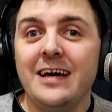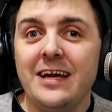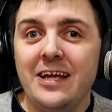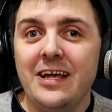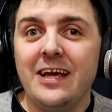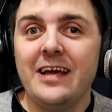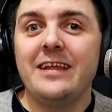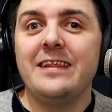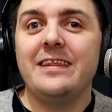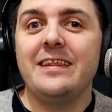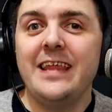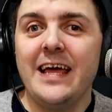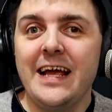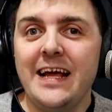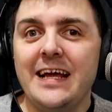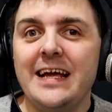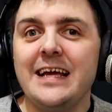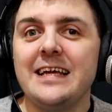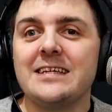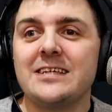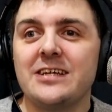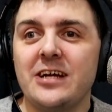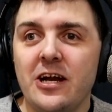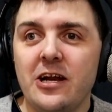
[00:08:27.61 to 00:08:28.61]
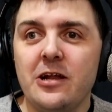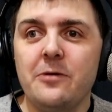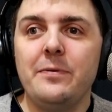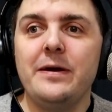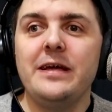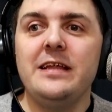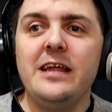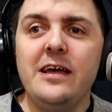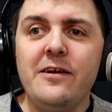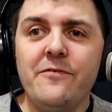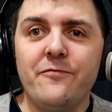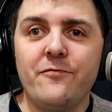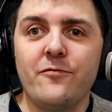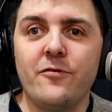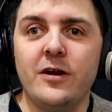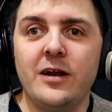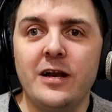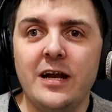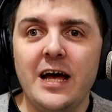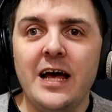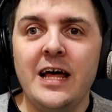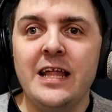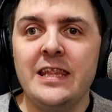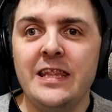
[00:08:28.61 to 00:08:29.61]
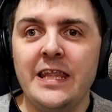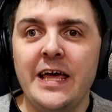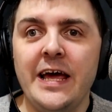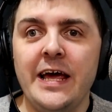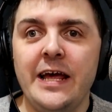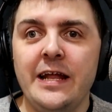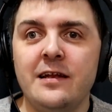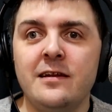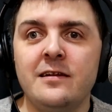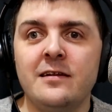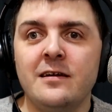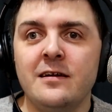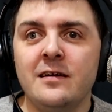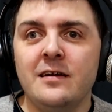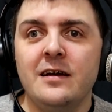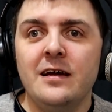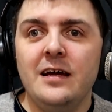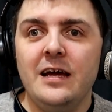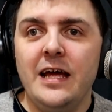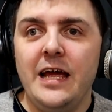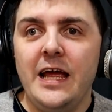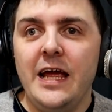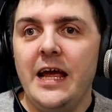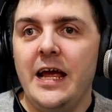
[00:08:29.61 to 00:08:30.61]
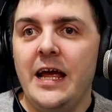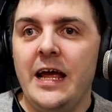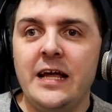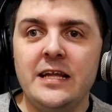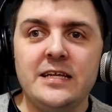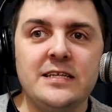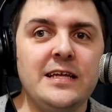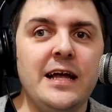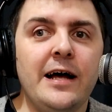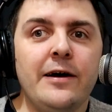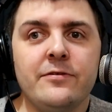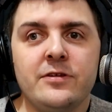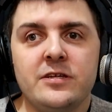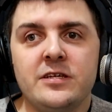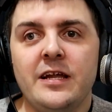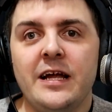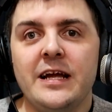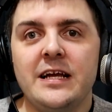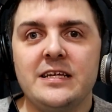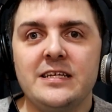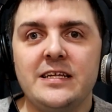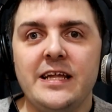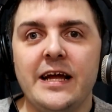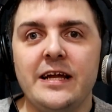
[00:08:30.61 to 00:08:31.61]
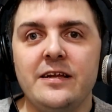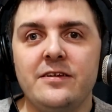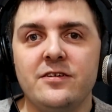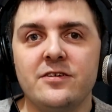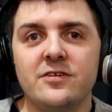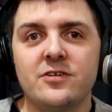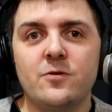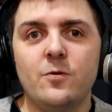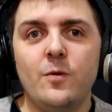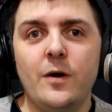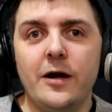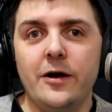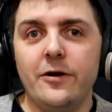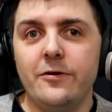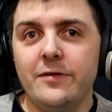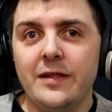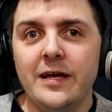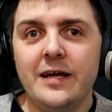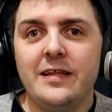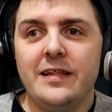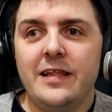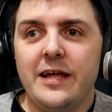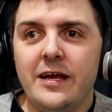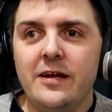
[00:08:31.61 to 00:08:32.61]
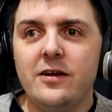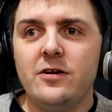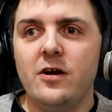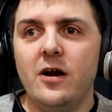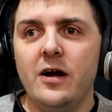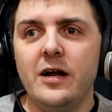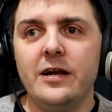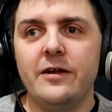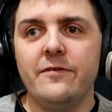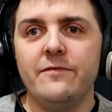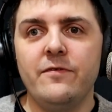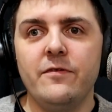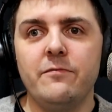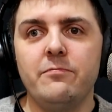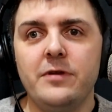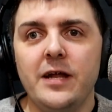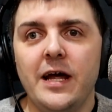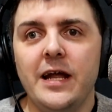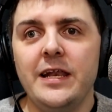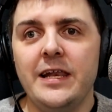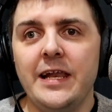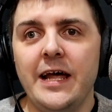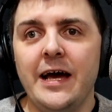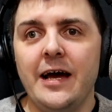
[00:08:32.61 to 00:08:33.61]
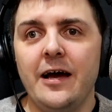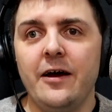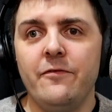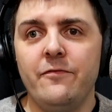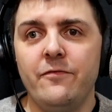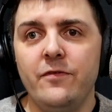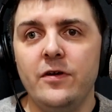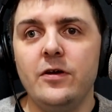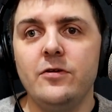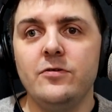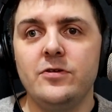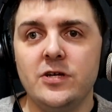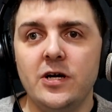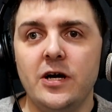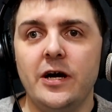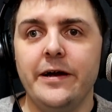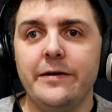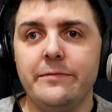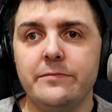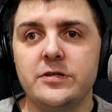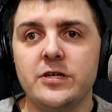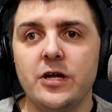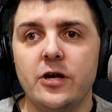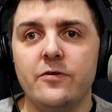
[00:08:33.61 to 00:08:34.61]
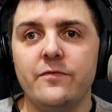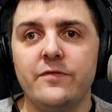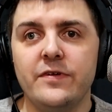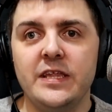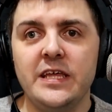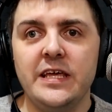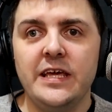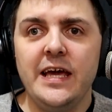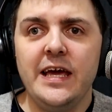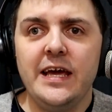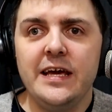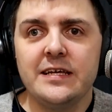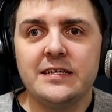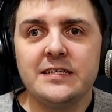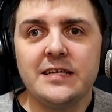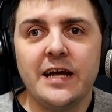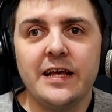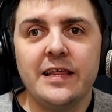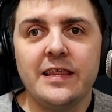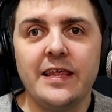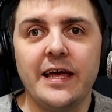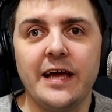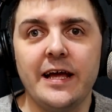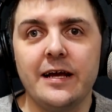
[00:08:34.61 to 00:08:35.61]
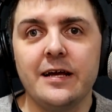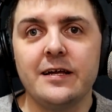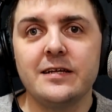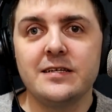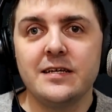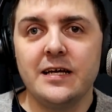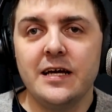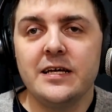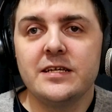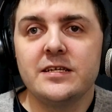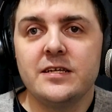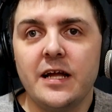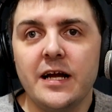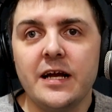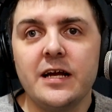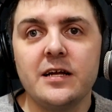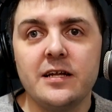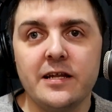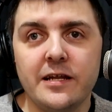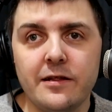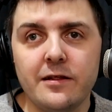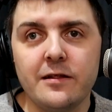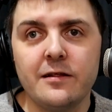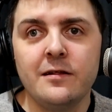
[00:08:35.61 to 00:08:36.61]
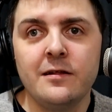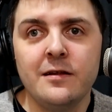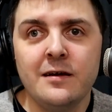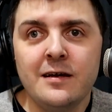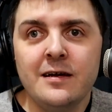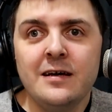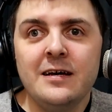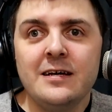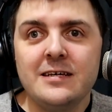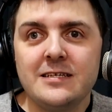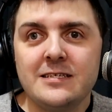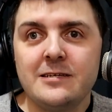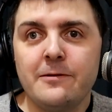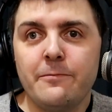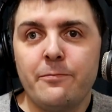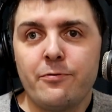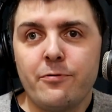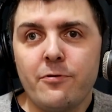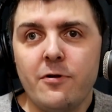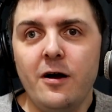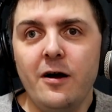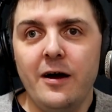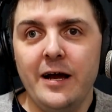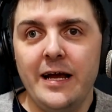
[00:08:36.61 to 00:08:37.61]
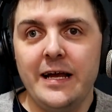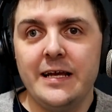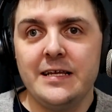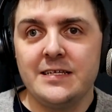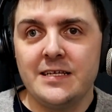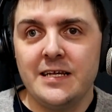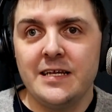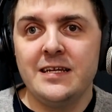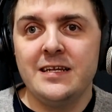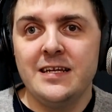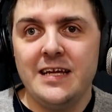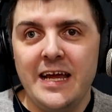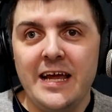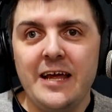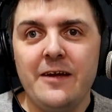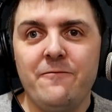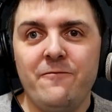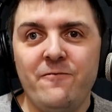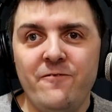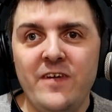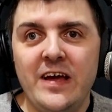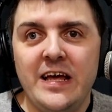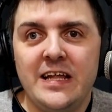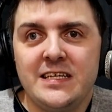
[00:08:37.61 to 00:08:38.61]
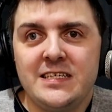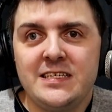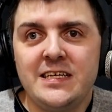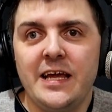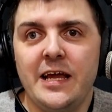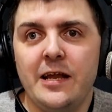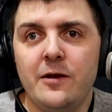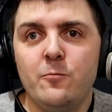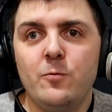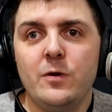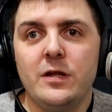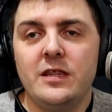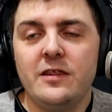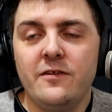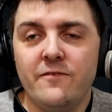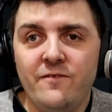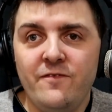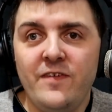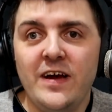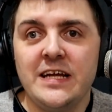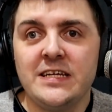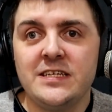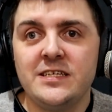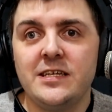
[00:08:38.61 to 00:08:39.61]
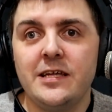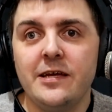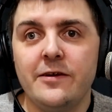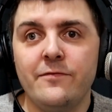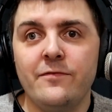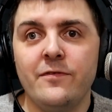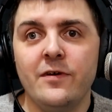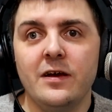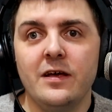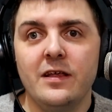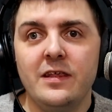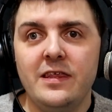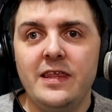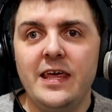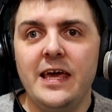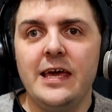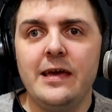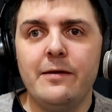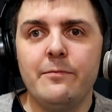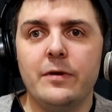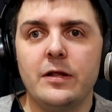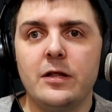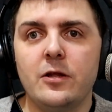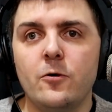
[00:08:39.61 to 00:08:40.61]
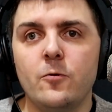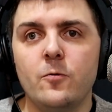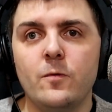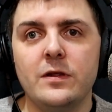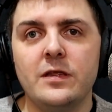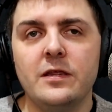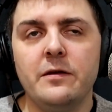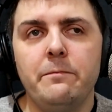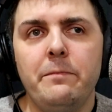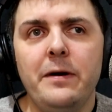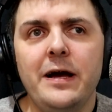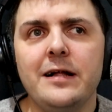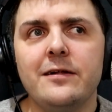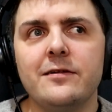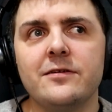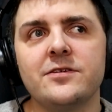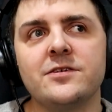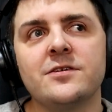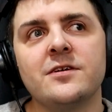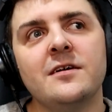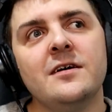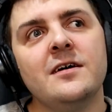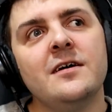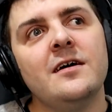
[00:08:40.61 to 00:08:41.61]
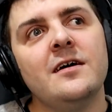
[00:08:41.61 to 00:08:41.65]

you think it's going to be different, and then it sounds like Status Quo. They kind of have done that a few times over the years, I think, as like a little surprise, and it fits in with the festive theme along with the bells.